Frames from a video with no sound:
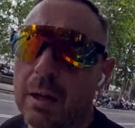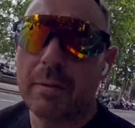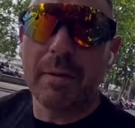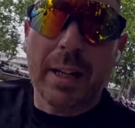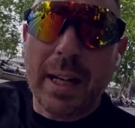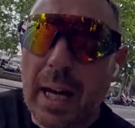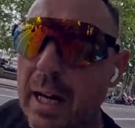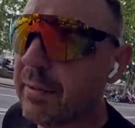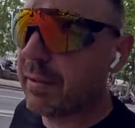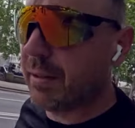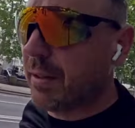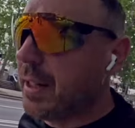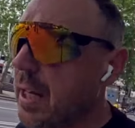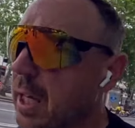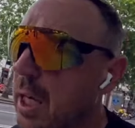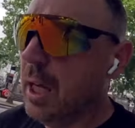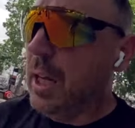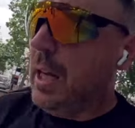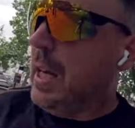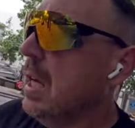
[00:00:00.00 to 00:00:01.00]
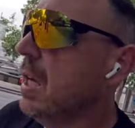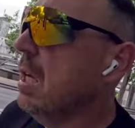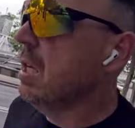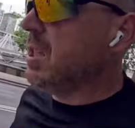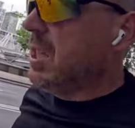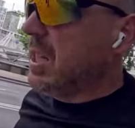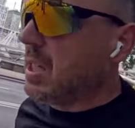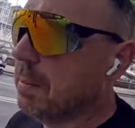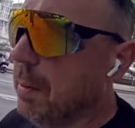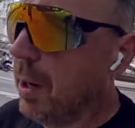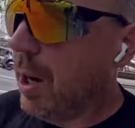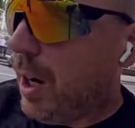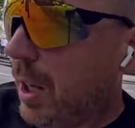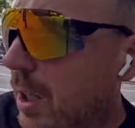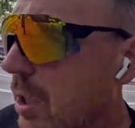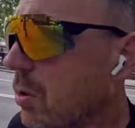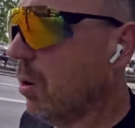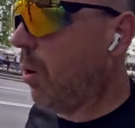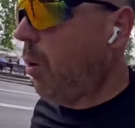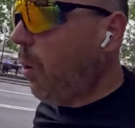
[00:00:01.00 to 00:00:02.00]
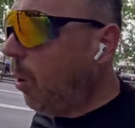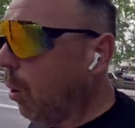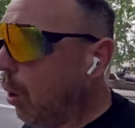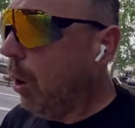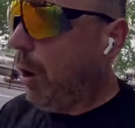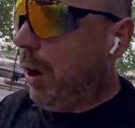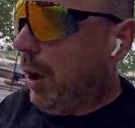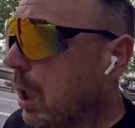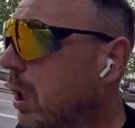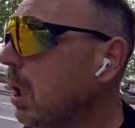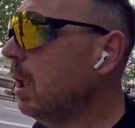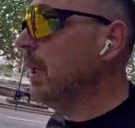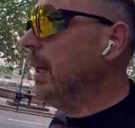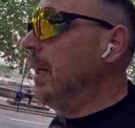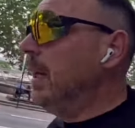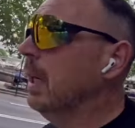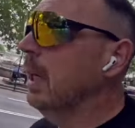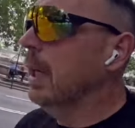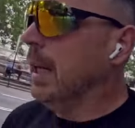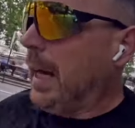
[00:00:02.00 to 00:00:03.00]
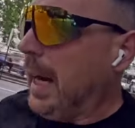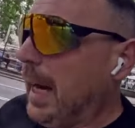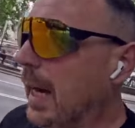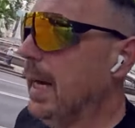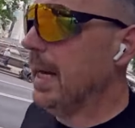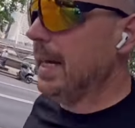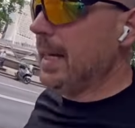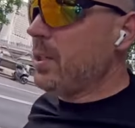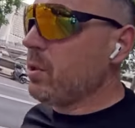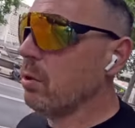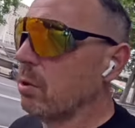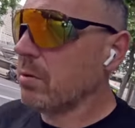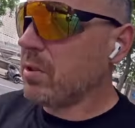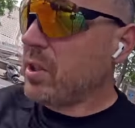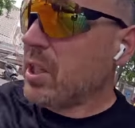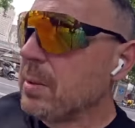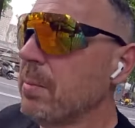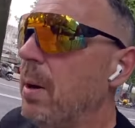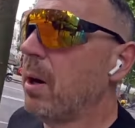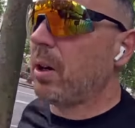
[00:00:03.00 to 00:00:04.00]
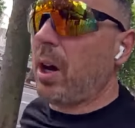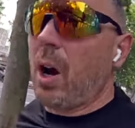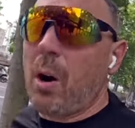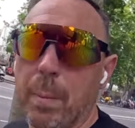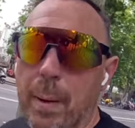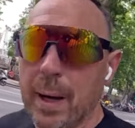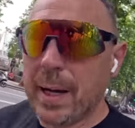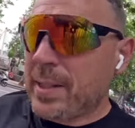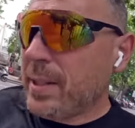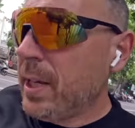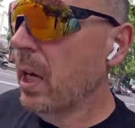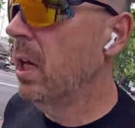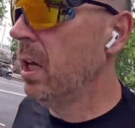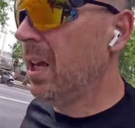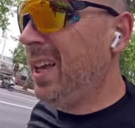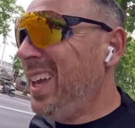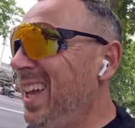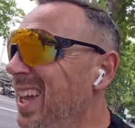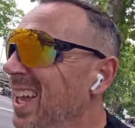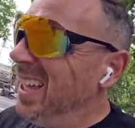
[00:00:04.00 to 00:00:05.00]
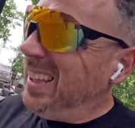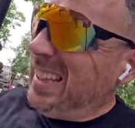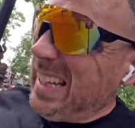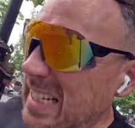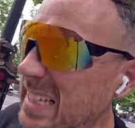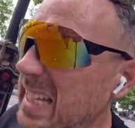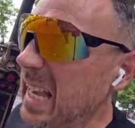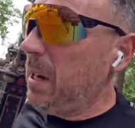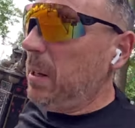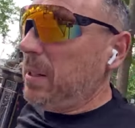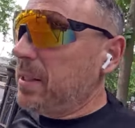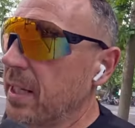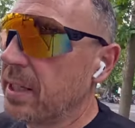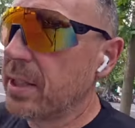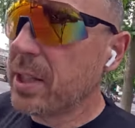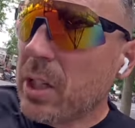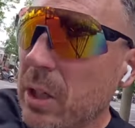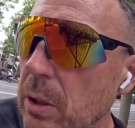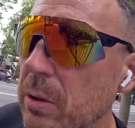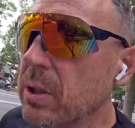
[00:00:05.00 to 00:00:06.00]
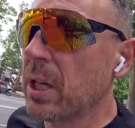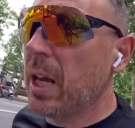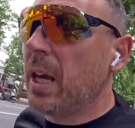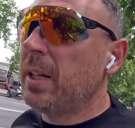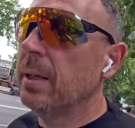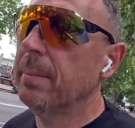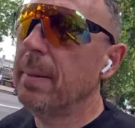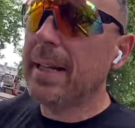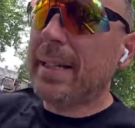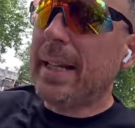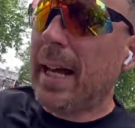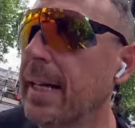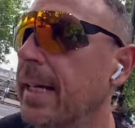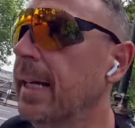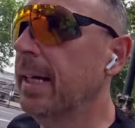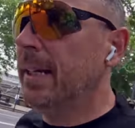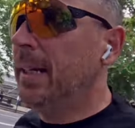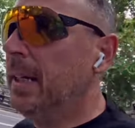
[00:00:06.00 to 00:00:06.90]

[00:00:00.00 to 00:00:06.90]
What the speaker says: recovery 6 mile or a sort of 6 mile goal pace. That's how I tend to use the Monday.